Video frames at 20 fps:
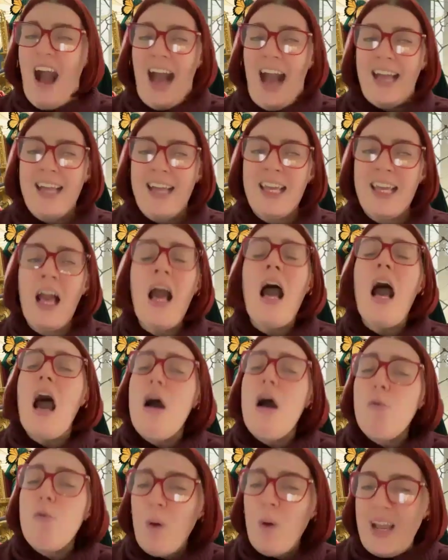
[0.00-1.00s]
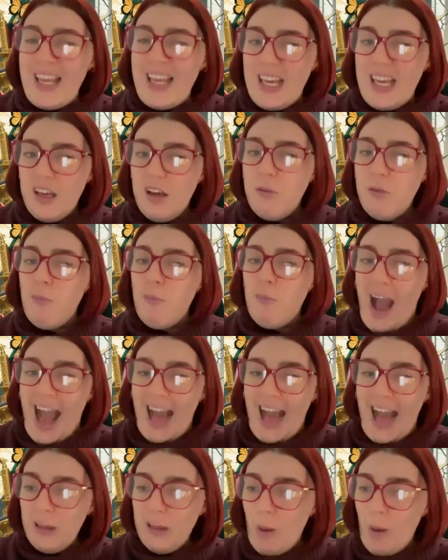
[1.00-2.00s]
flight and wisdom
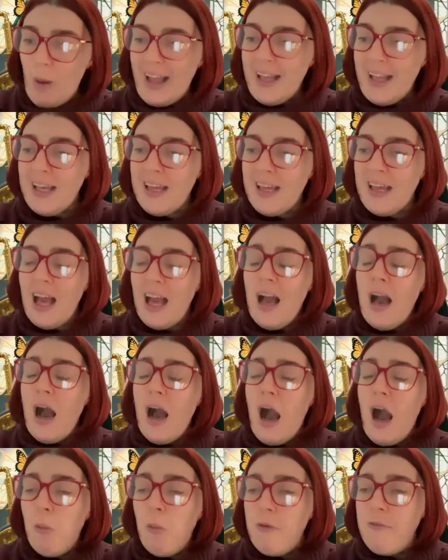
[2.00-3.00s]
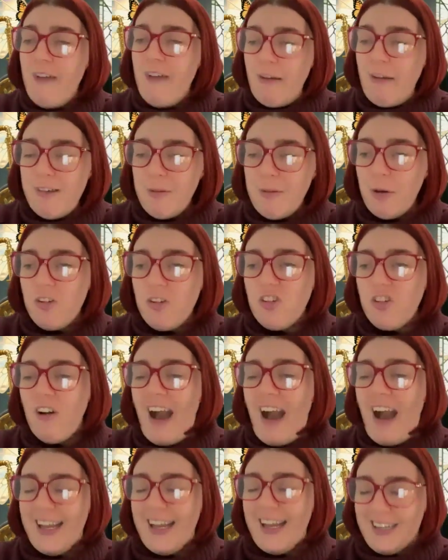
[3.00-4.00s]
wears wings. I would very much
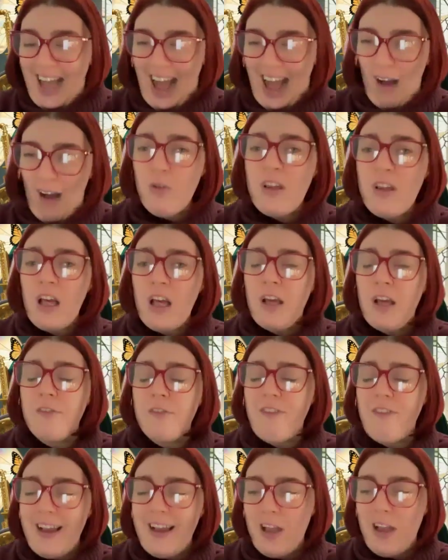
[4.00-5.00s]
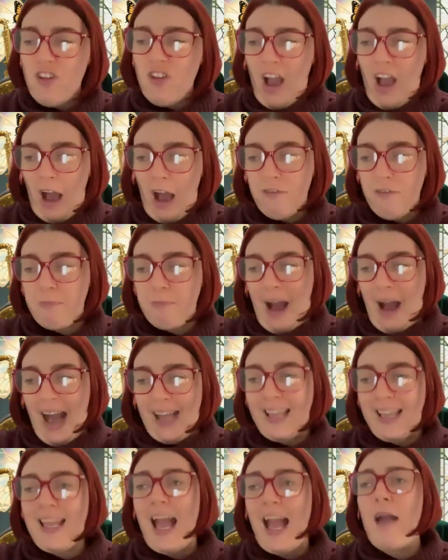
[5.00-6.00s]
like now to finish off
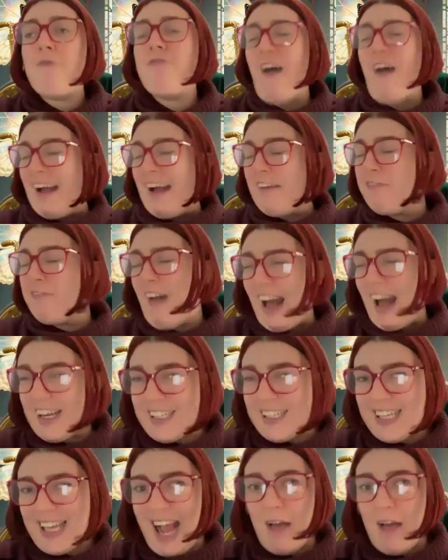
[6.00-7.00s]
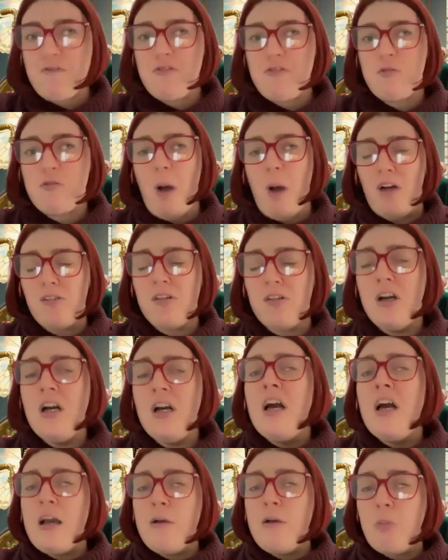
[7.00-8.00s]
by thanking everyone
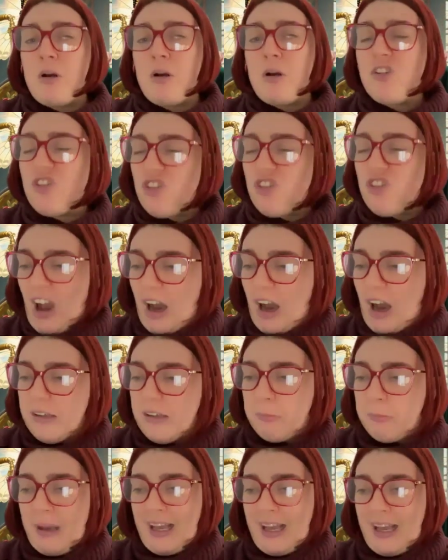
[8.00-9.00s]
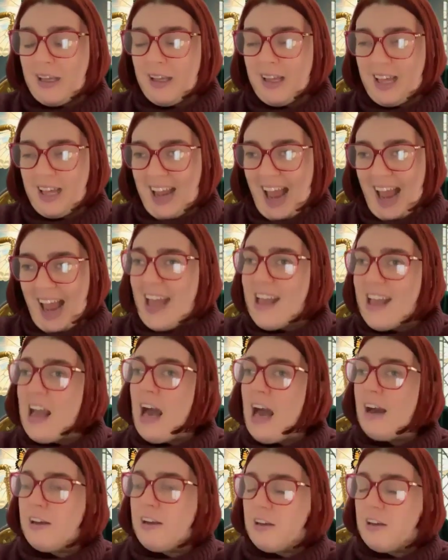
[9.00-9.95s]
who has joined me today